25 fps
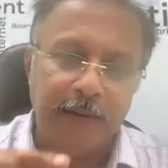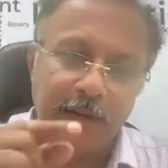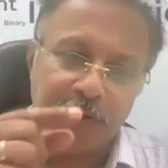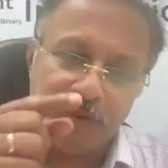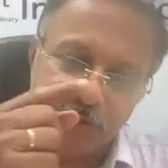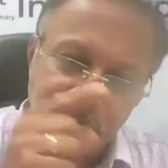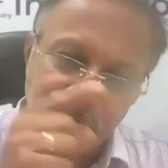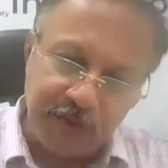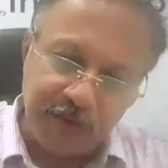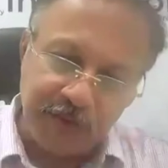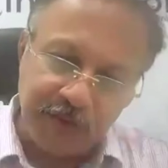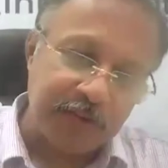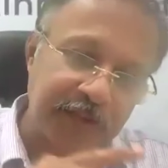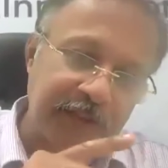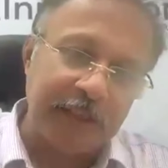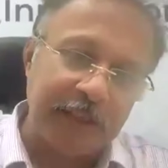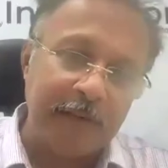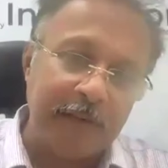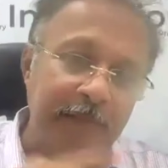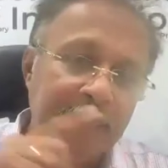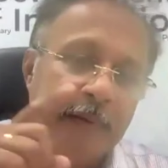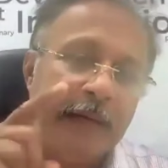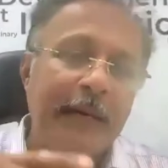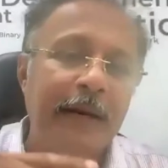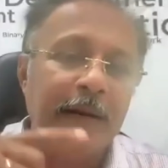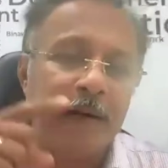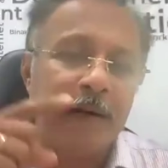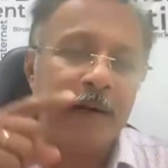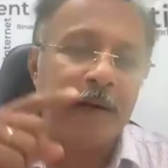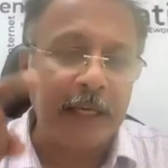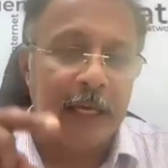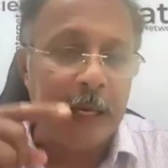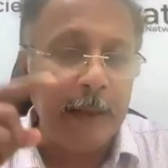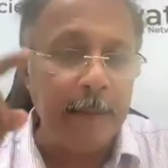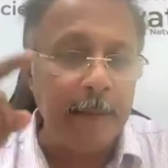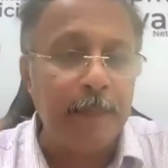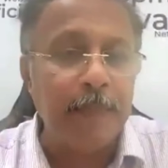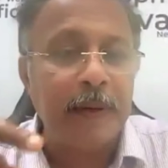the system will
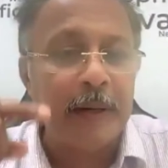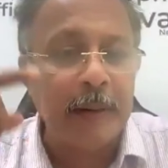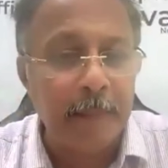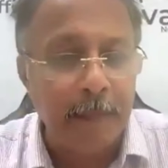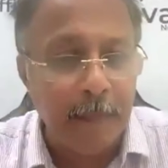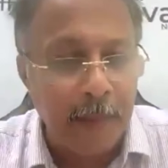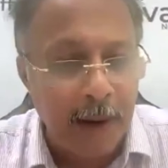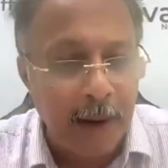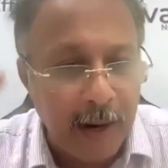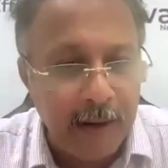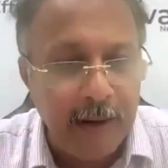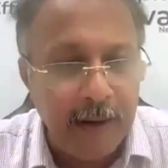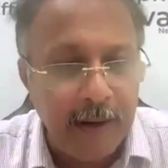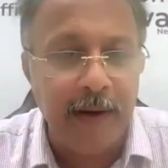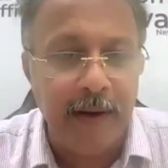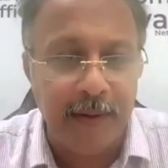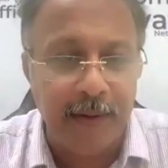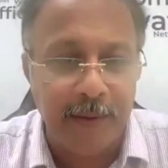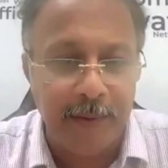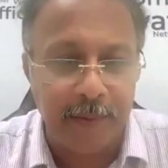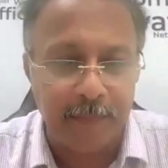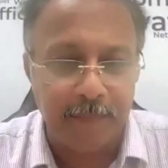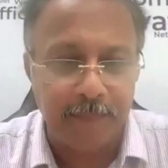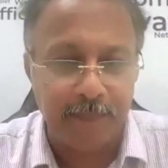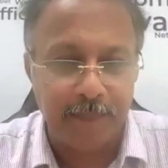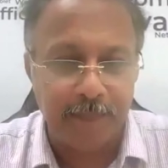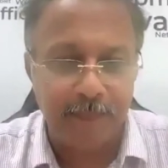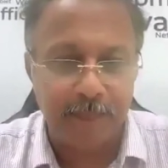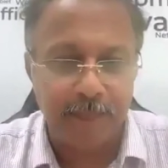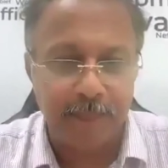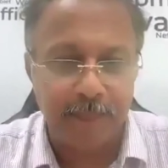keep reminding